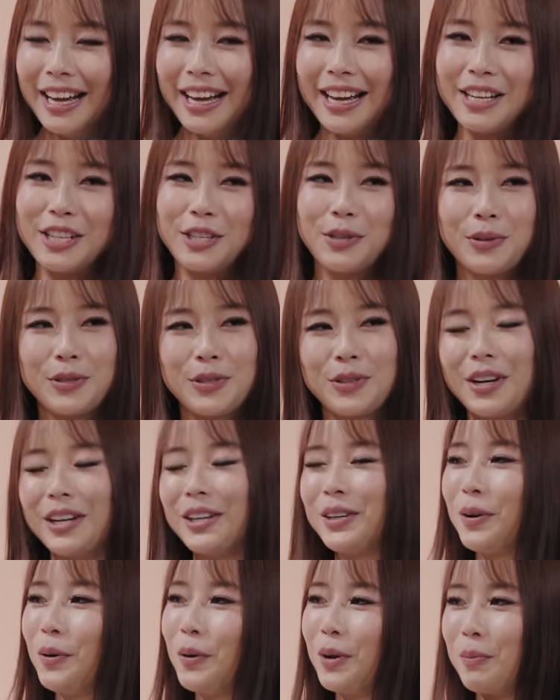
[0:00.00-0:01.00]
And she was trying
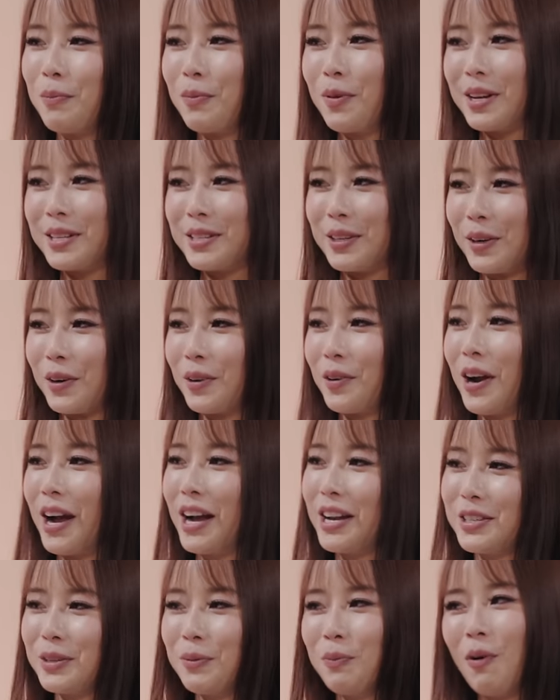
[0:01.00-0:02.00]
to go impress her
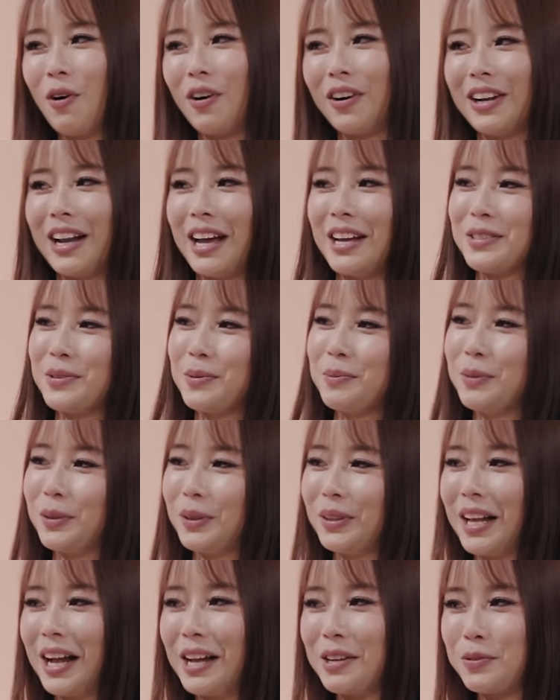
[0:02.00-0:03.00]
crush and walk classroom to
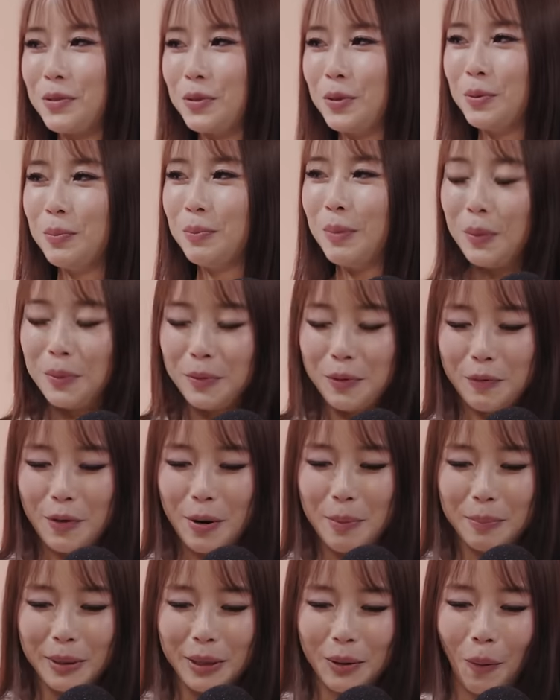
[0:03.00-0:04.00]
classroom, but with a
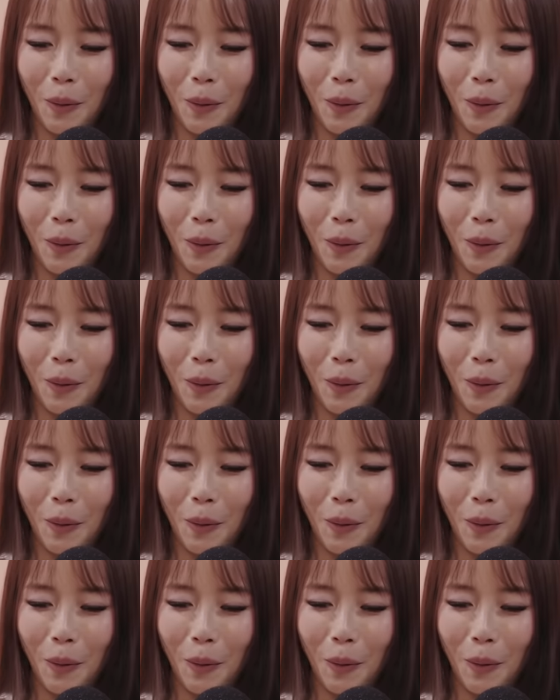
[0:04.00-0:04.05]
very big